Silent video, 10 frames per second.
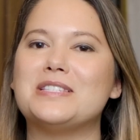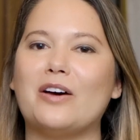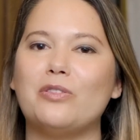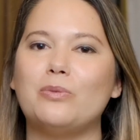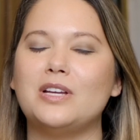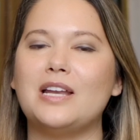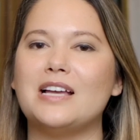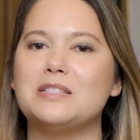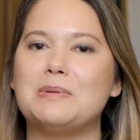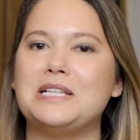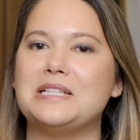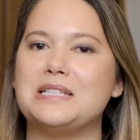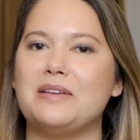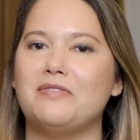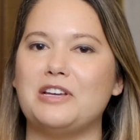Southwood has been in
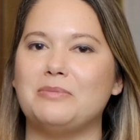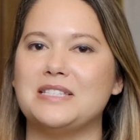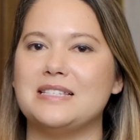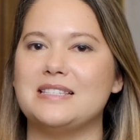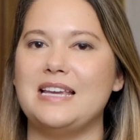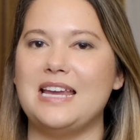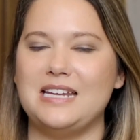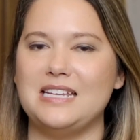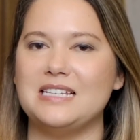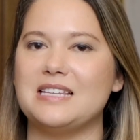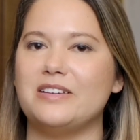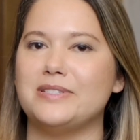the same family since the 80s.